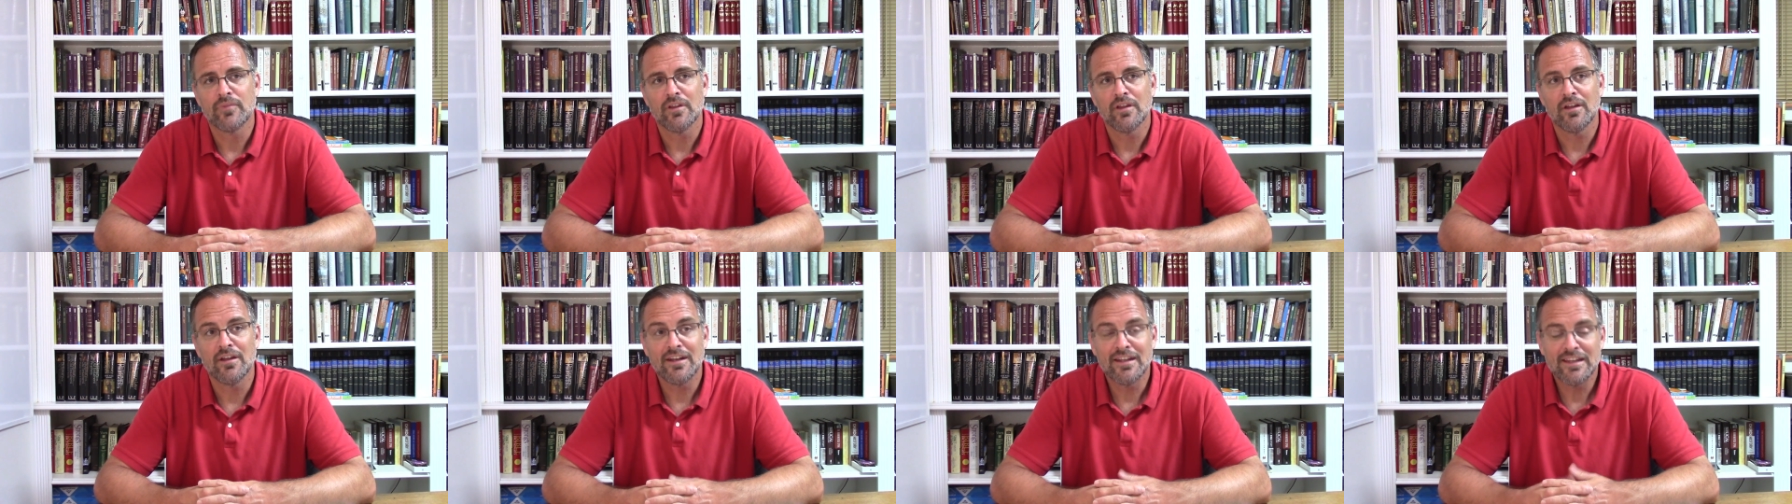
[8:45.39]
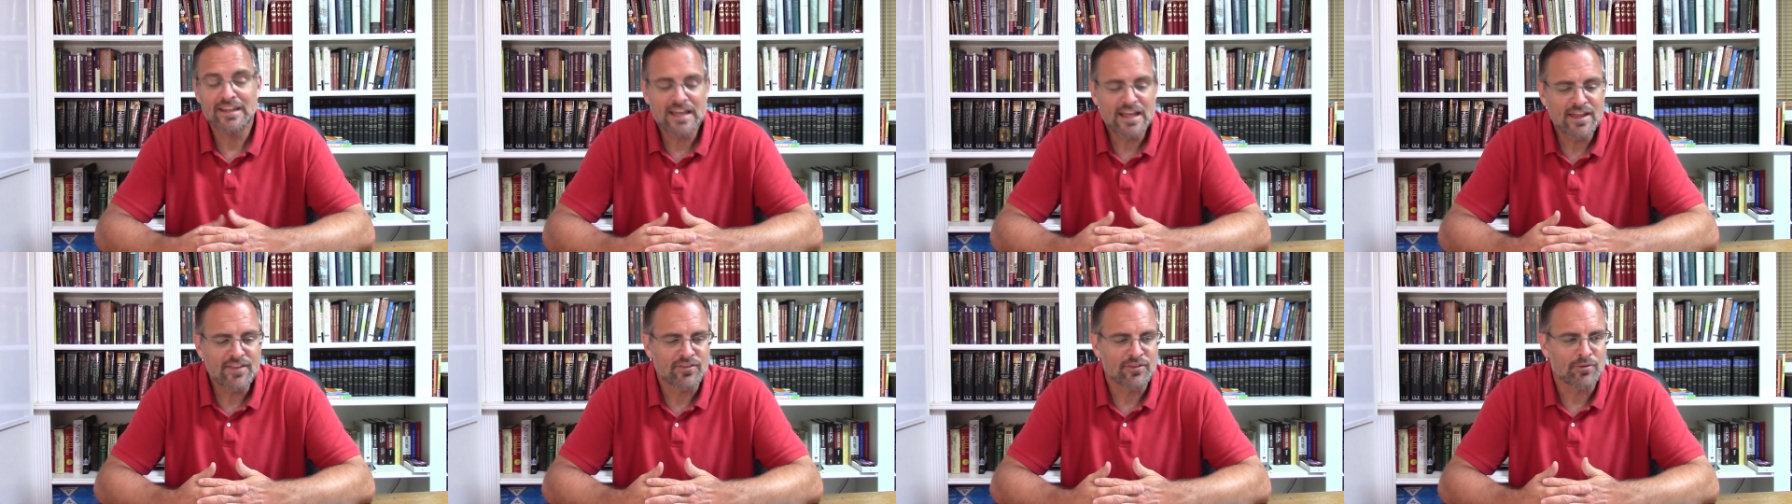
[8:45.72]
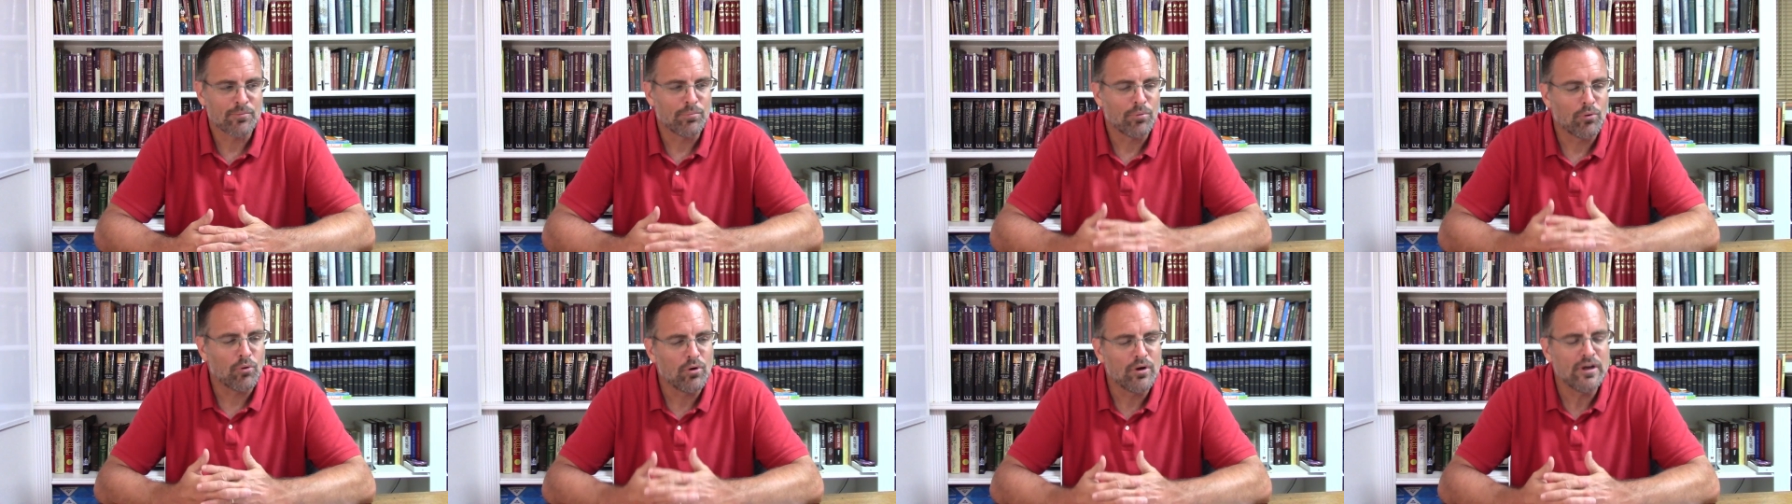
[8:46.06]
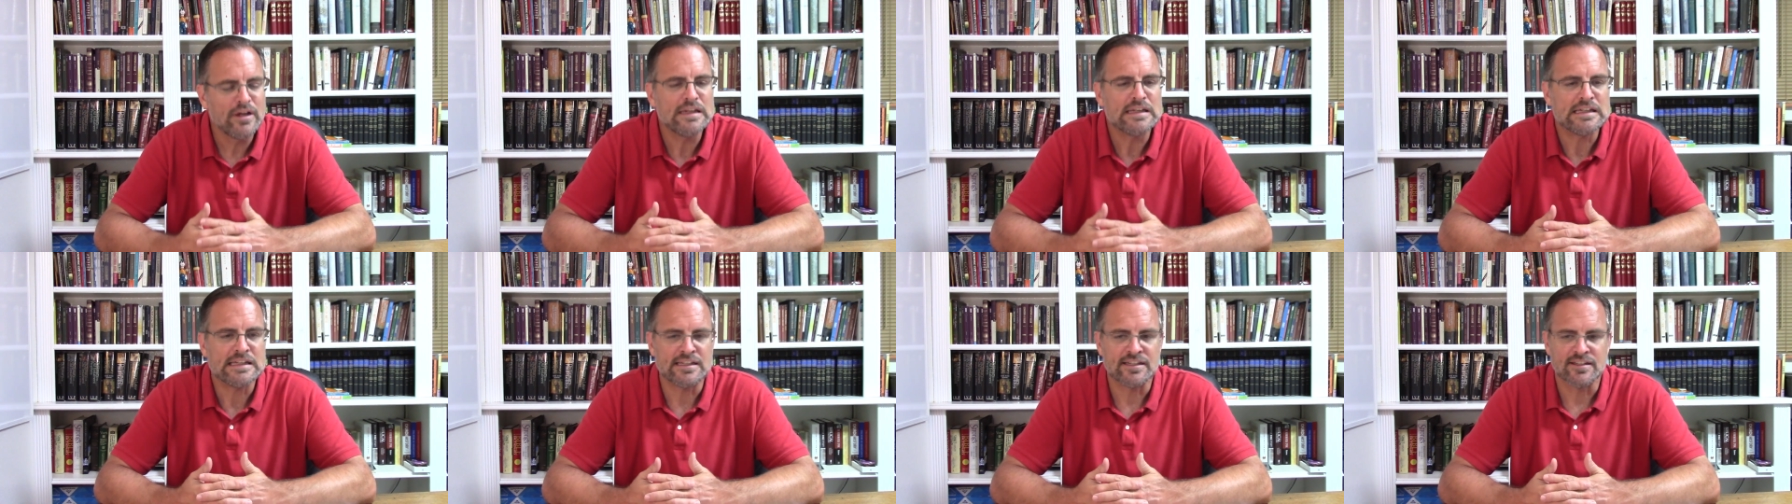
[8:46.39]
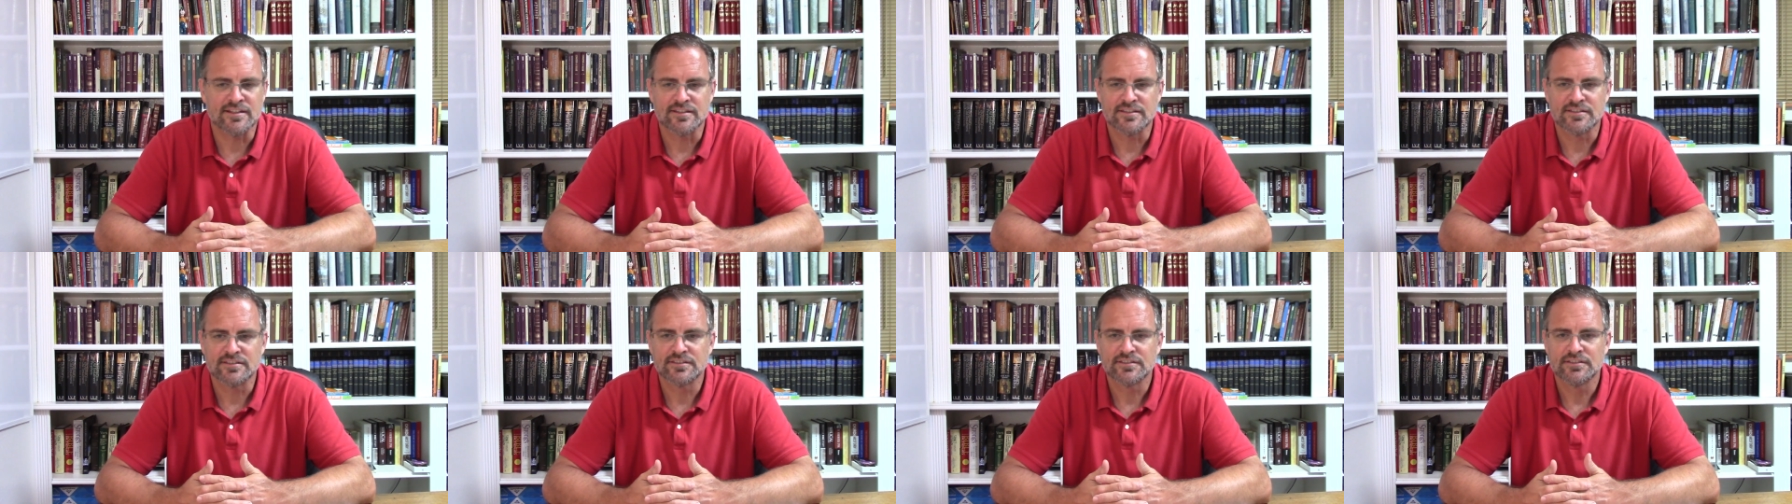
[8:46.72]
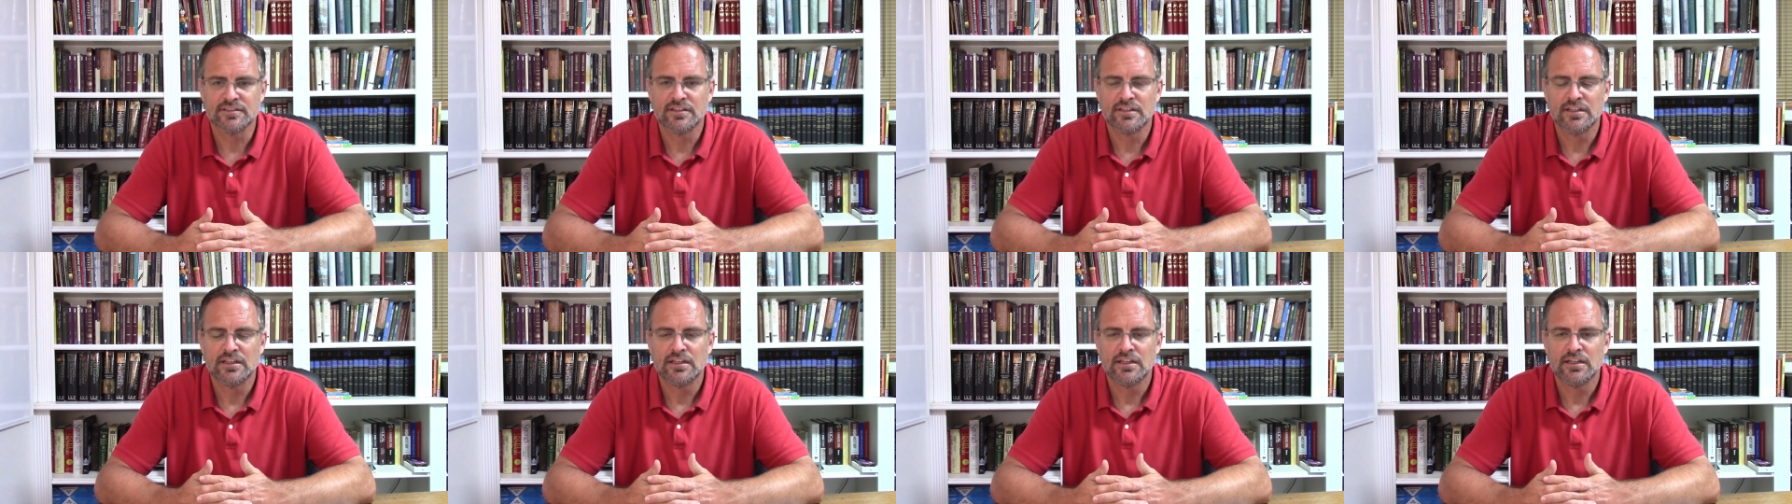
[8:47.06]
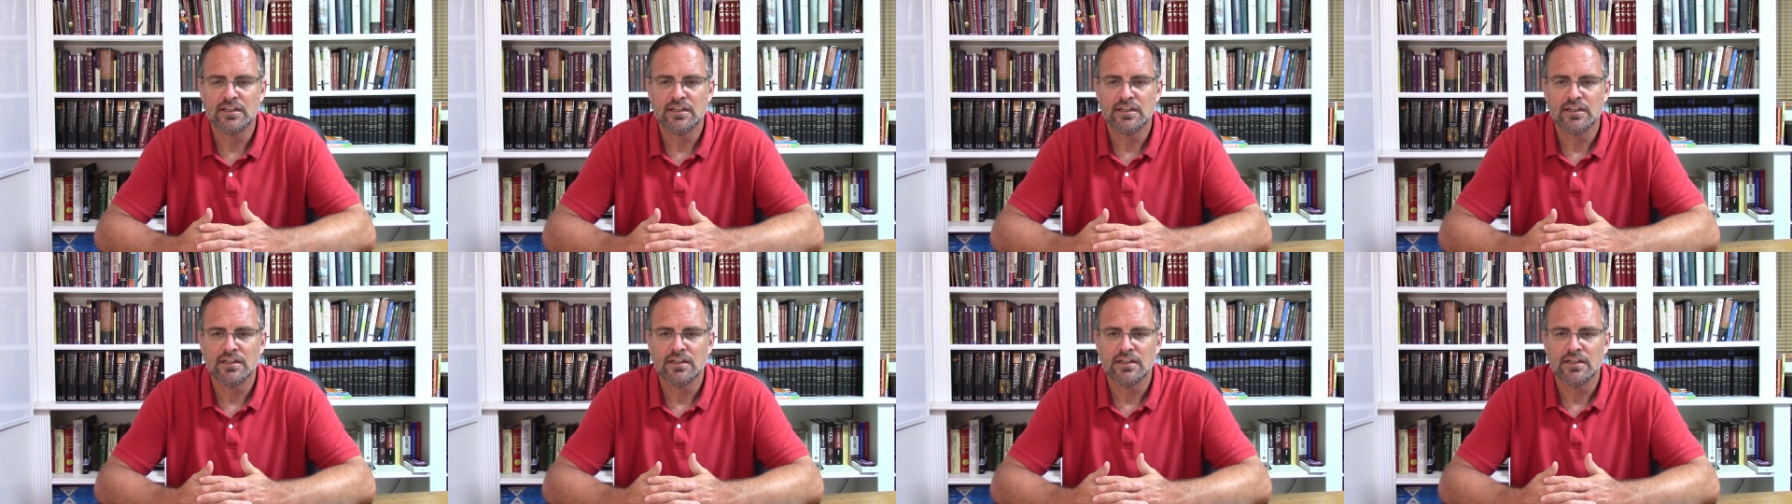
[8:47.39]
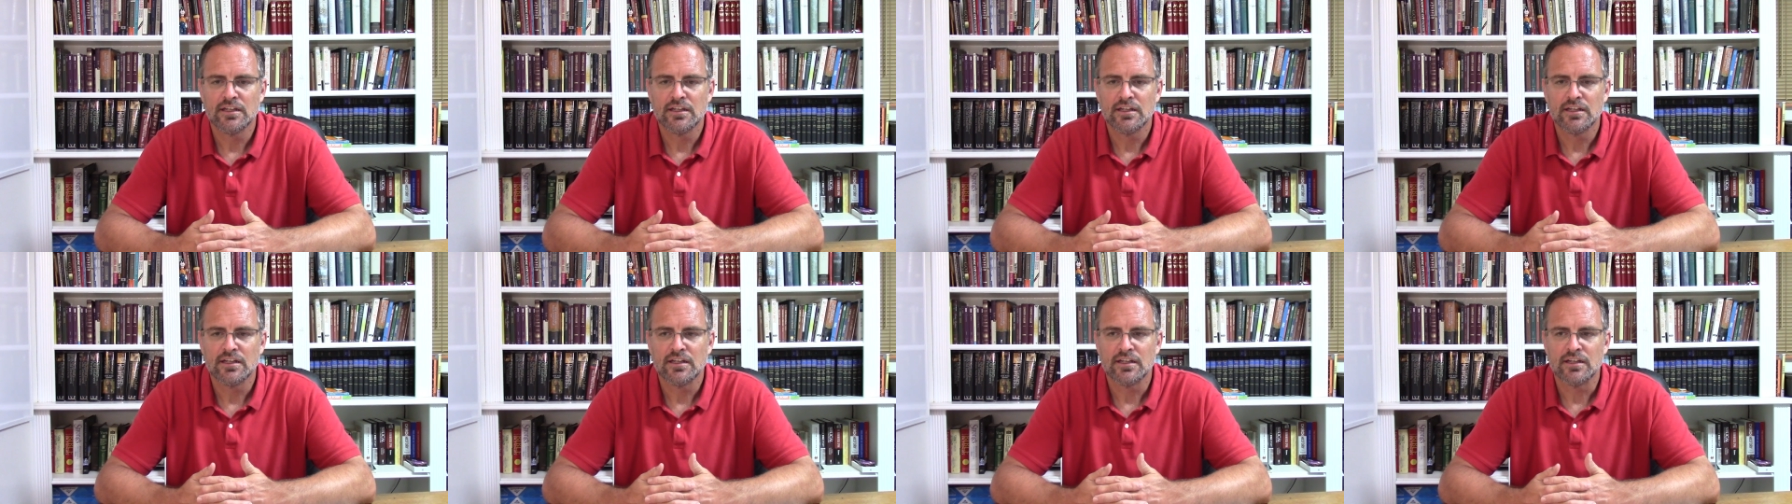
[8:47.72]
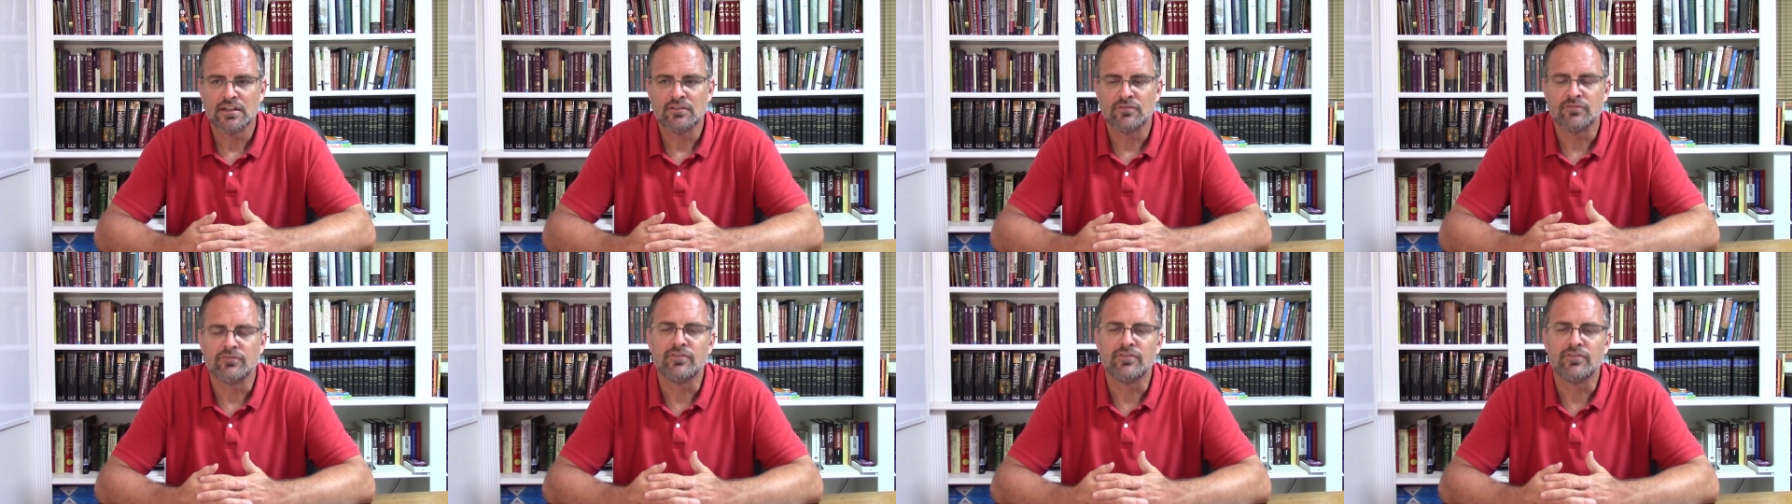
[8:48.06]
And again, the point is, in